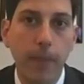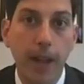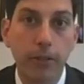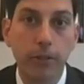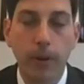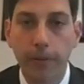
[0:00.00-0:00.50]

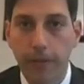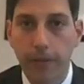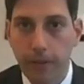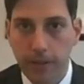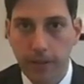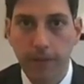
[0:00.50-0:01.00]
back to our
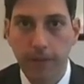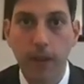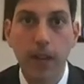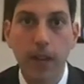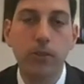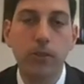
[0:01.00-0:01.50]
first
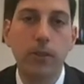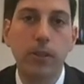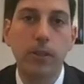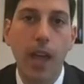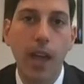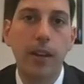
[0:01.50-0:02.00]
foundational
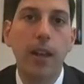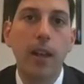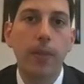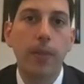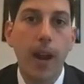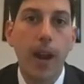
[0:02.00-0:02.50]
slide,
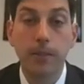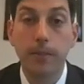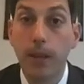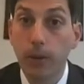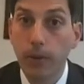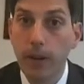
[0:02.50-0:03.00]
there has to
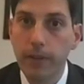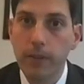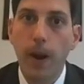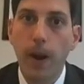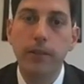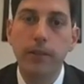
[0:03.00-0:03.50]
be a grievance
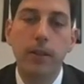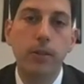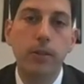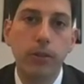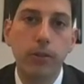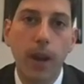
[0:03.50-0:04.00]
process
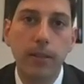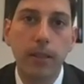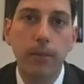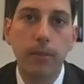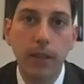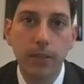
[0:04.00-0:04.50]
to address
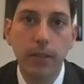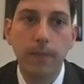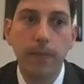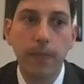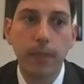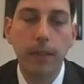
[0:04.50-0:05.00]
it, because
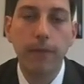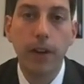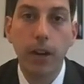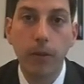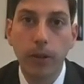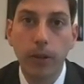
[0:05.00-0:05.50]
it
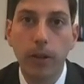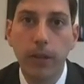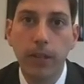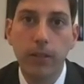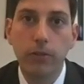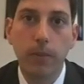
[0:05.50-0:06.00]
very well could
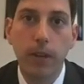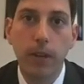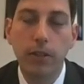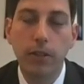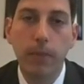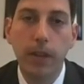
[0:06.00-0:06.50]
be
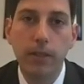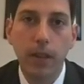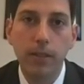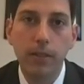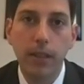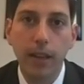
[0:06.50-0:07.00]
discrimination based
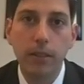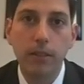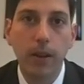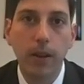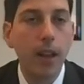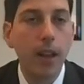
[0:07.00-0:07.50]
on sex.
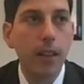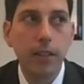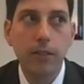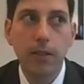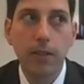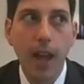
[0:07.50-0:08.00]
So
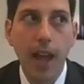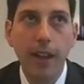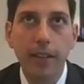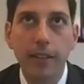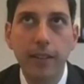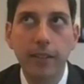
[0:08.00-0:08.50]
these are
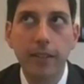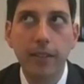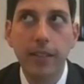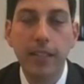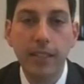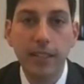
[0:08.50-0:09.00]
not
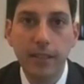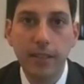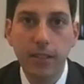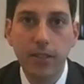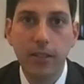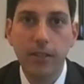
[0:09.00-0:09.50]
easy
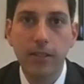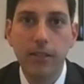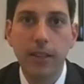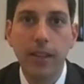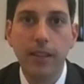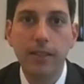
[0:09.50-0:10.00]

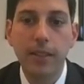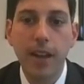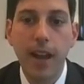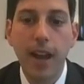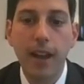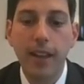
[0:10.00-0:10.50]
decisions. It is
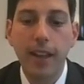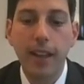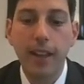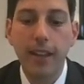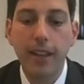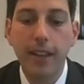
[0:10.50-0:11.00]
not
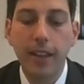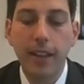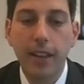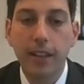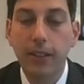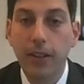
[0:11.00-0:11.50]
a
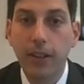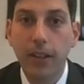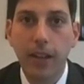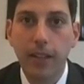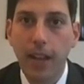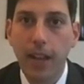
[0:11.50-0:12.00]

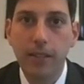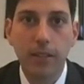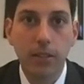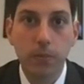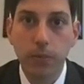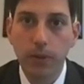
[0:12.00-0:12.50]
clear-cut case.
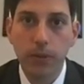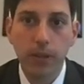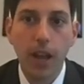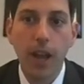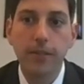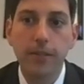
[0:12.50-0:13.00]
There's pros
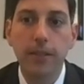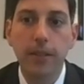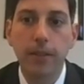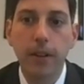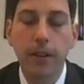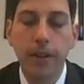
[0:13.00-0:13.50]
and cons
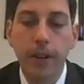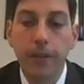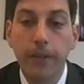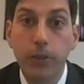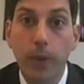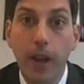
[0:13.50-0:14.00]

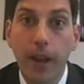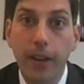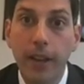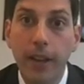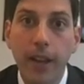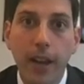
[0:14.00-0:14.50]
of each way.